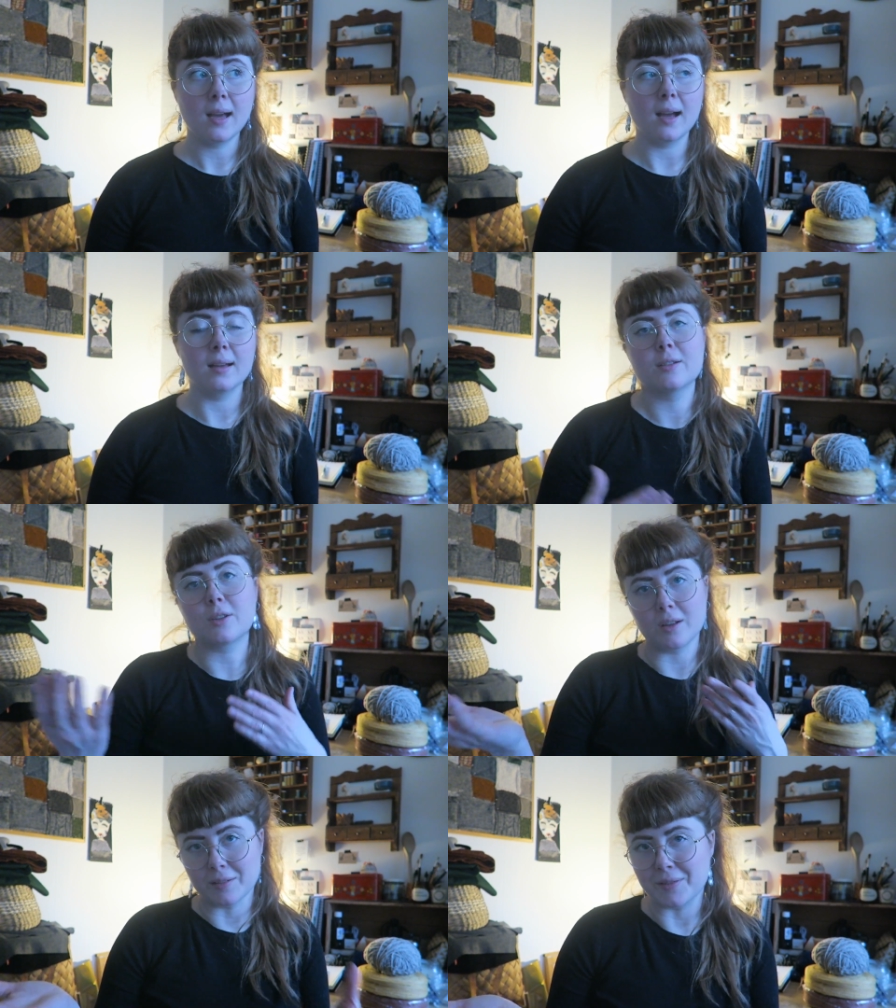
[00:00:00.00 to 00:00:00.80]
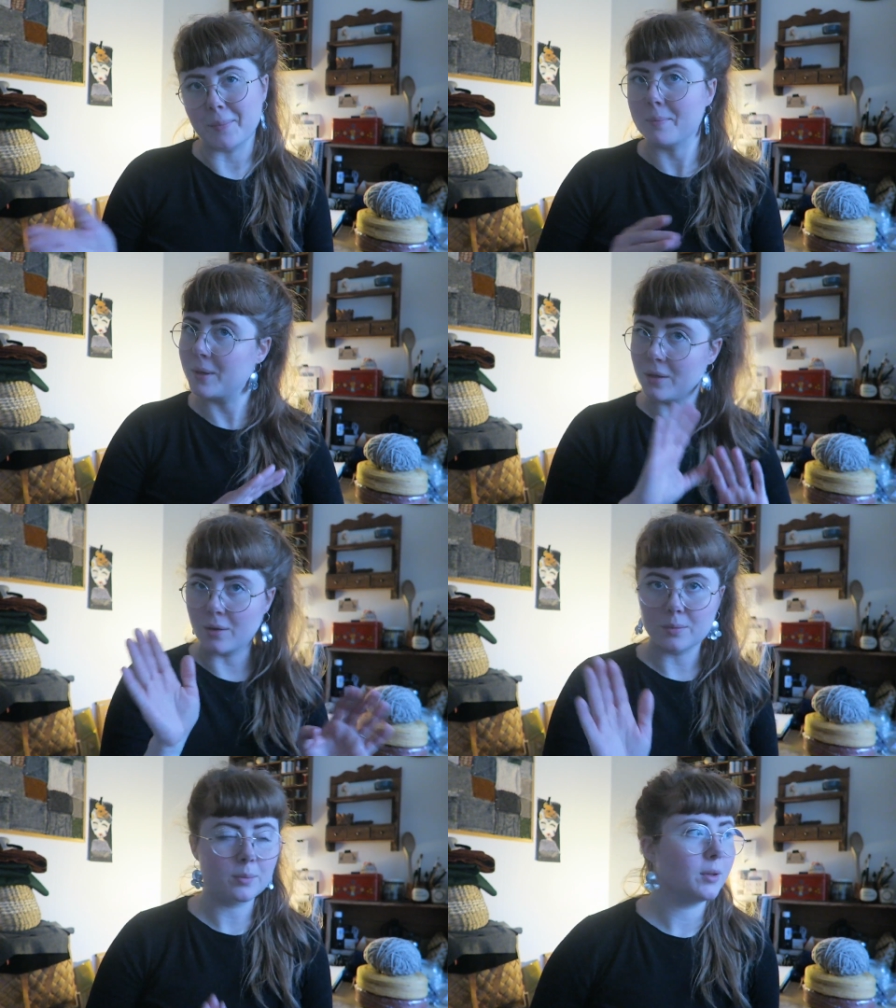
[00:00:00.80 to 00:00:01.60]
Not all of them, but you
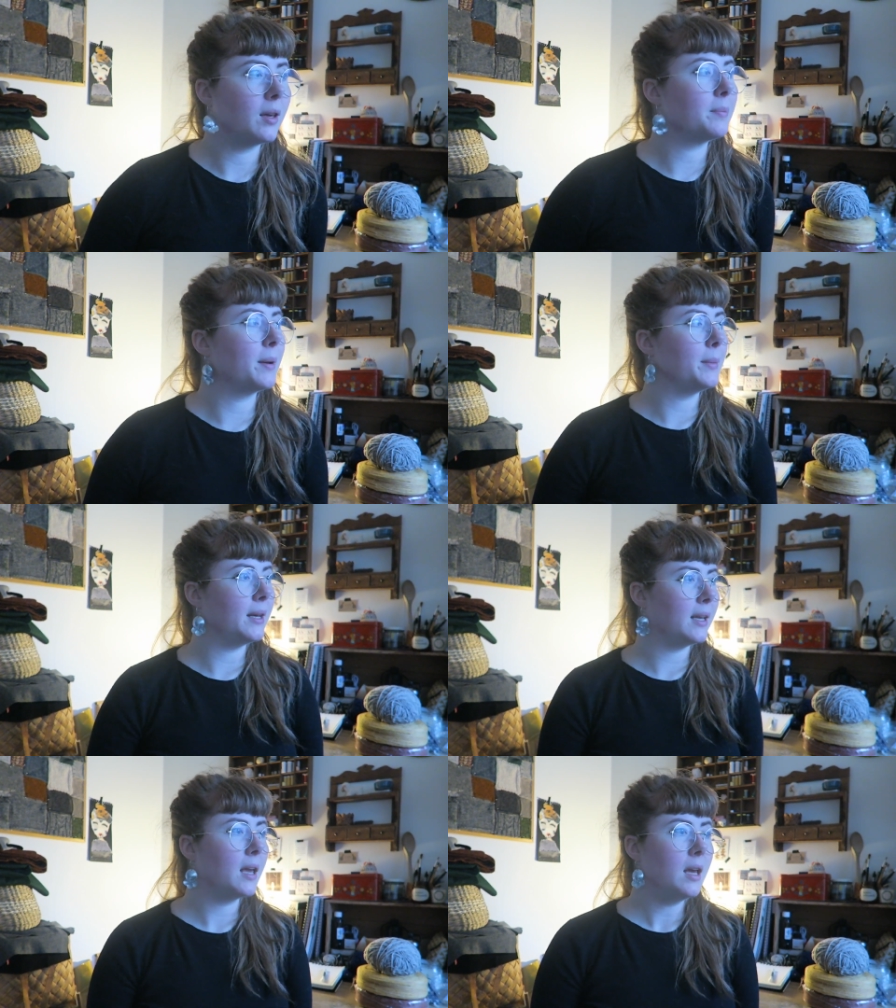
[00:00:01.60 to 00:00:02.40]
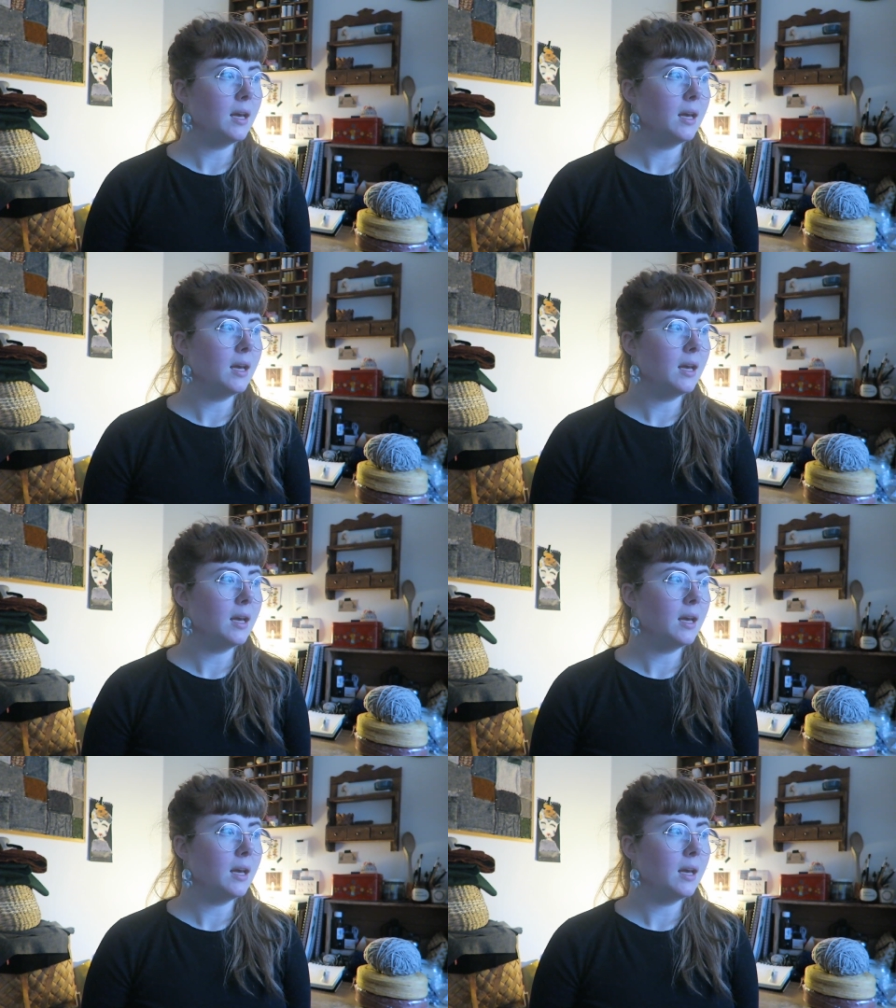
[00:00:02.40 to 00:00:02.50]
know, get my meaning.